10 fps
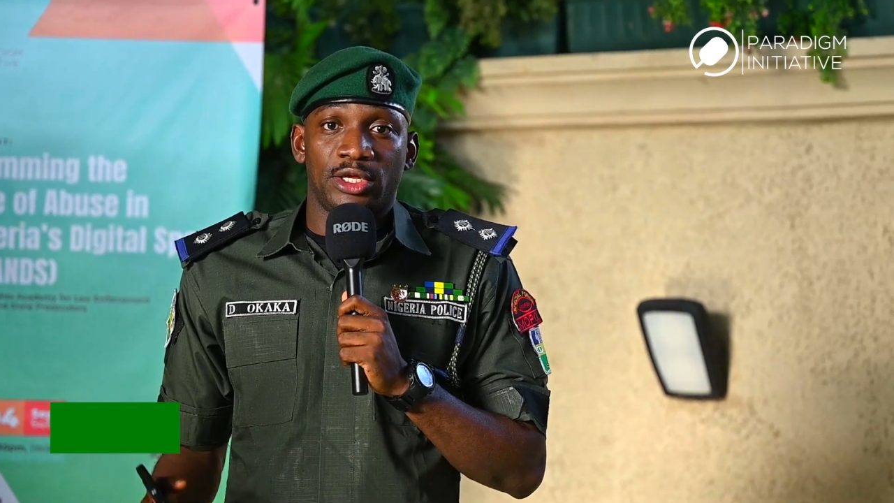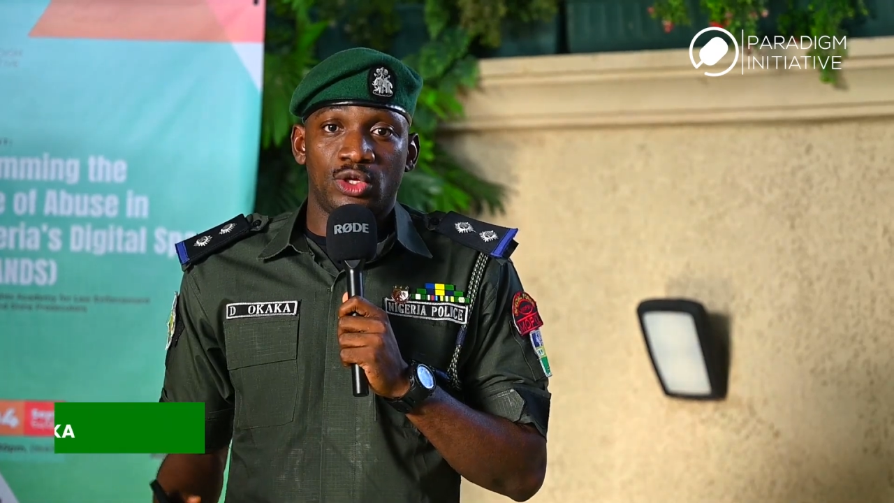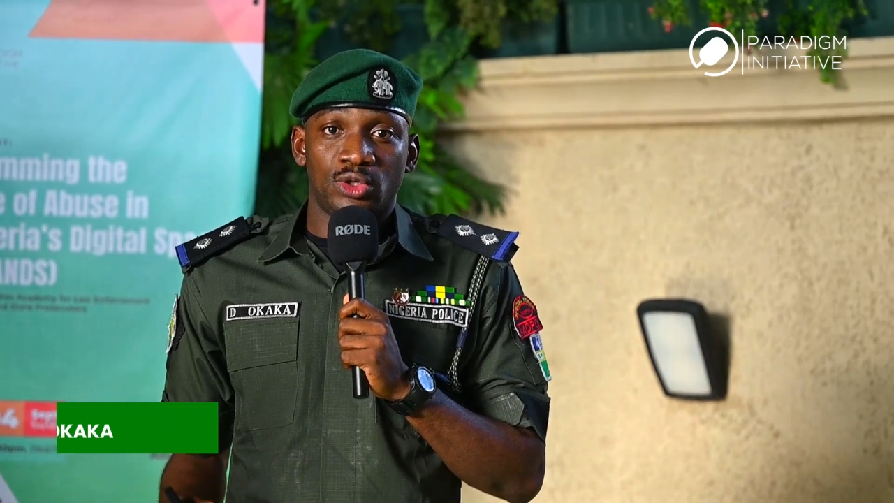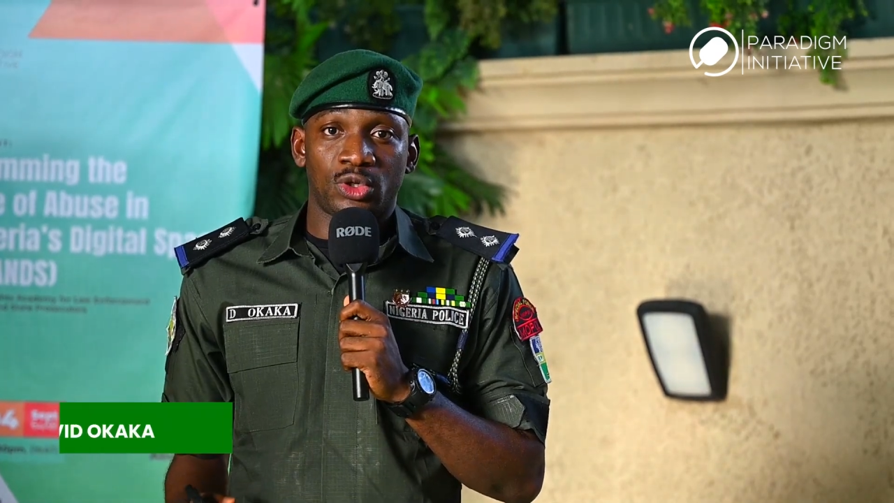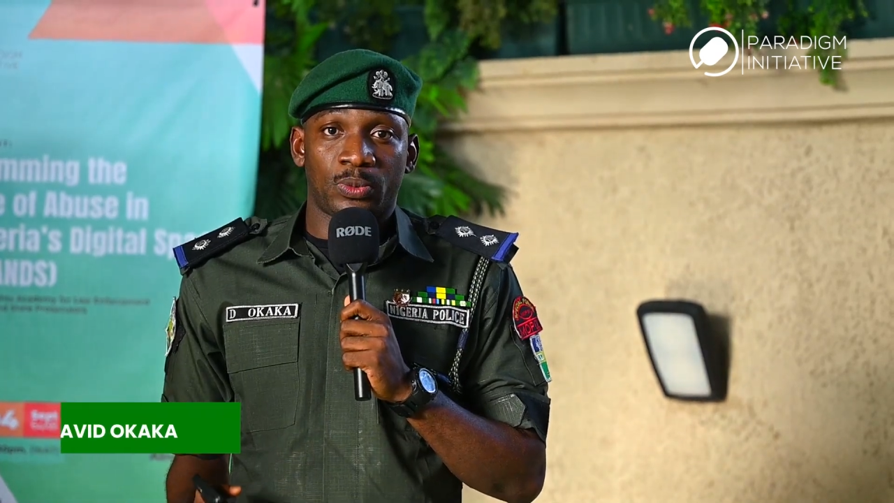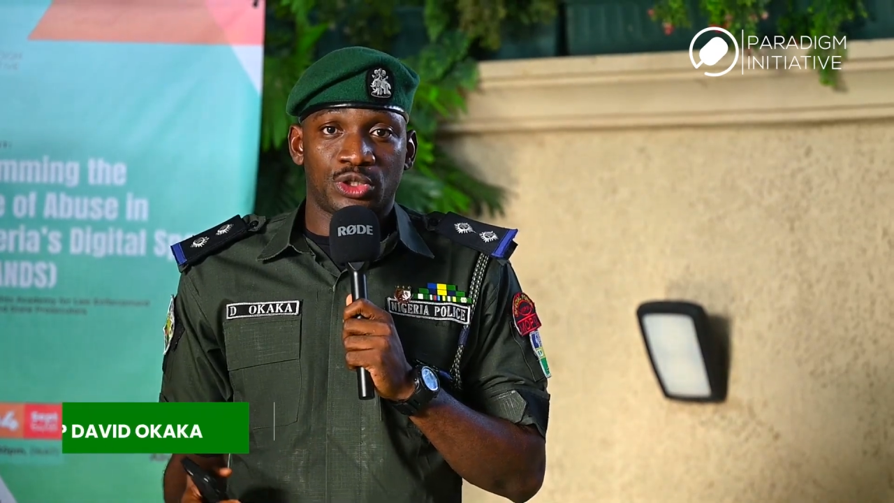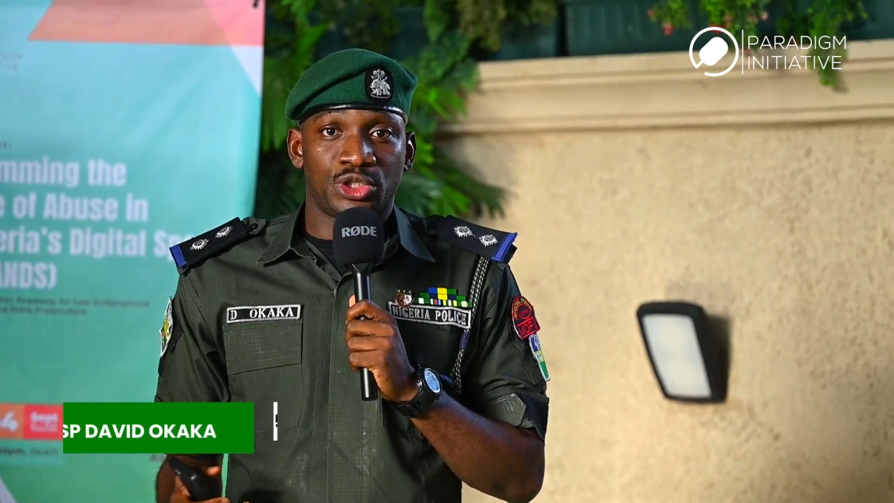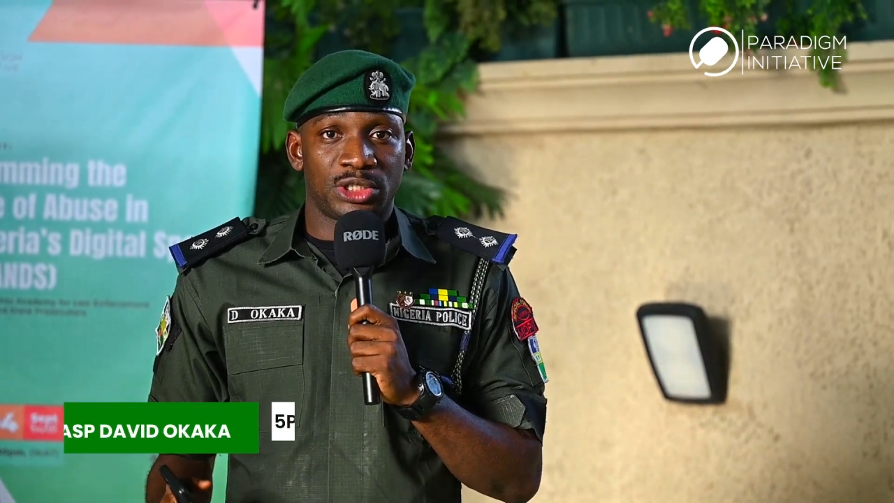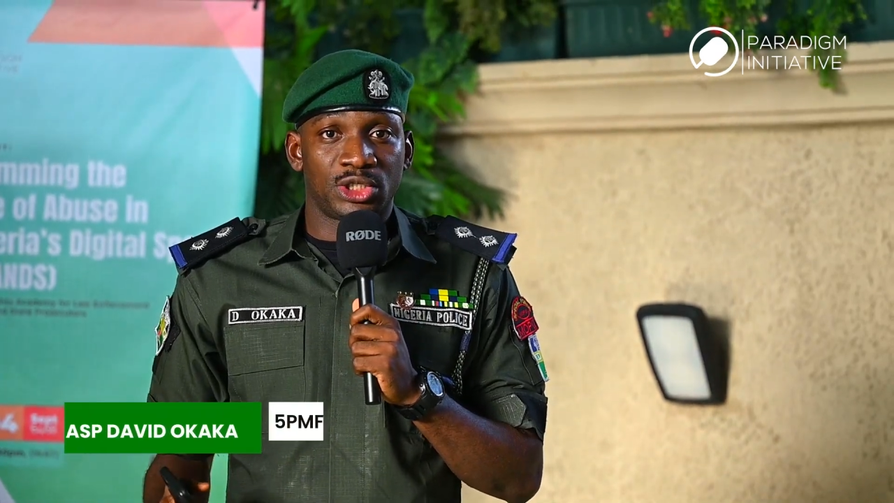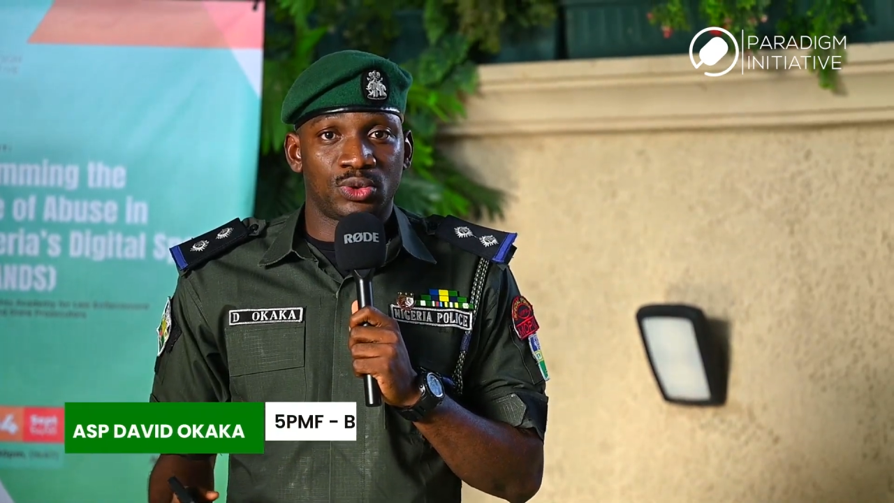use the
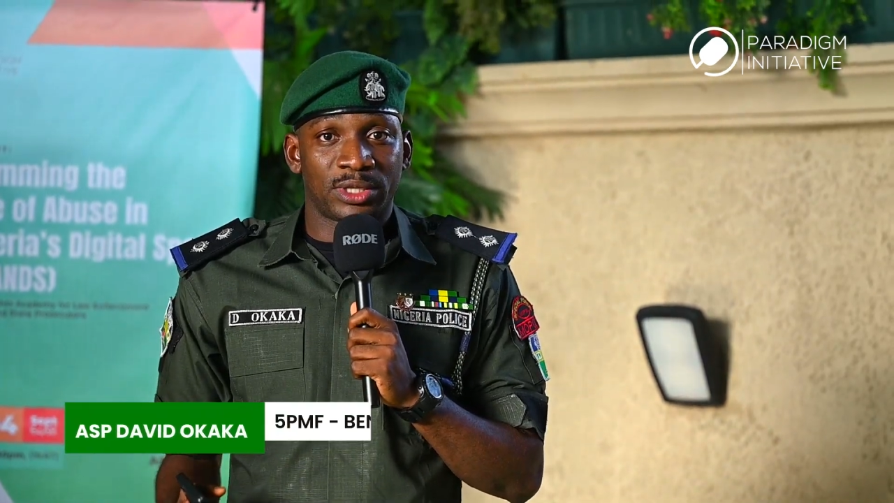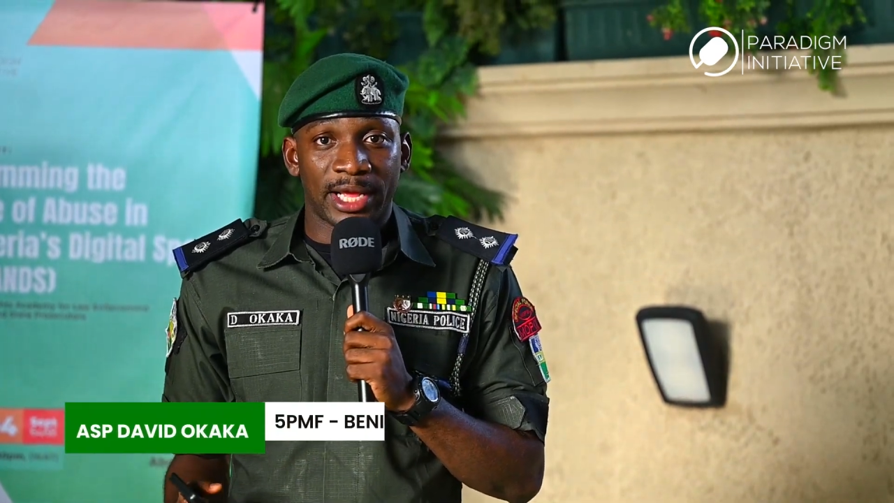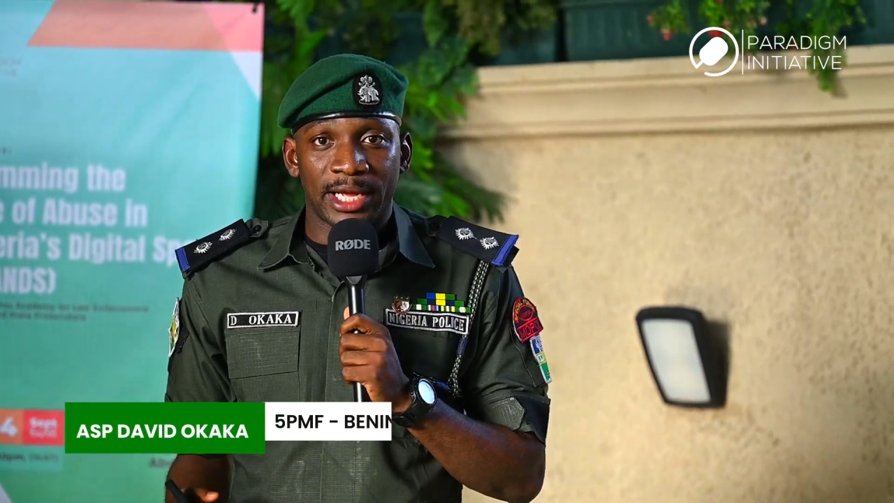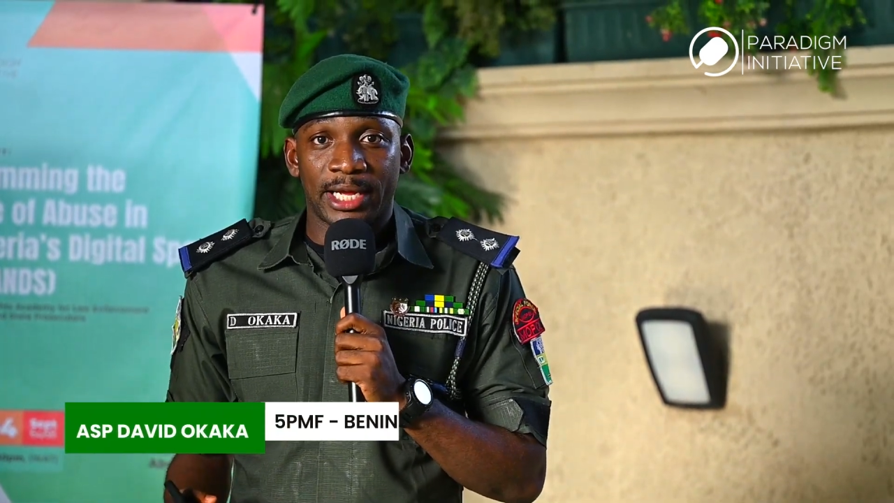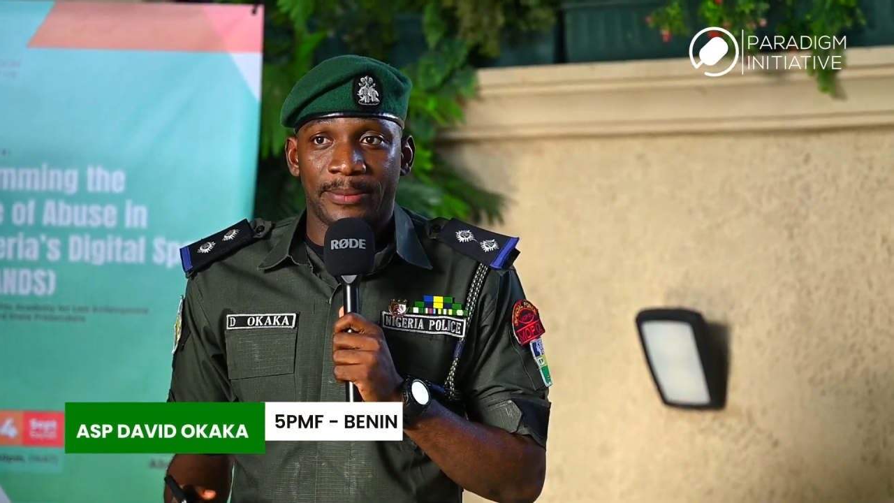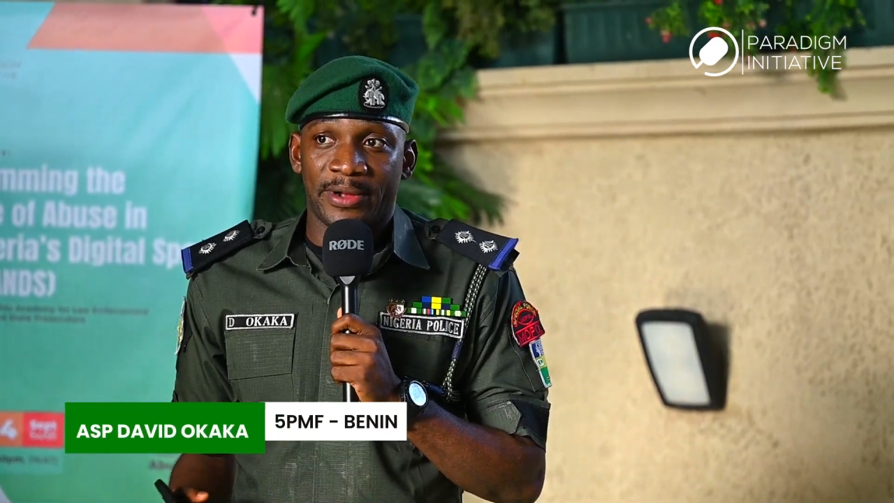opportunity to thank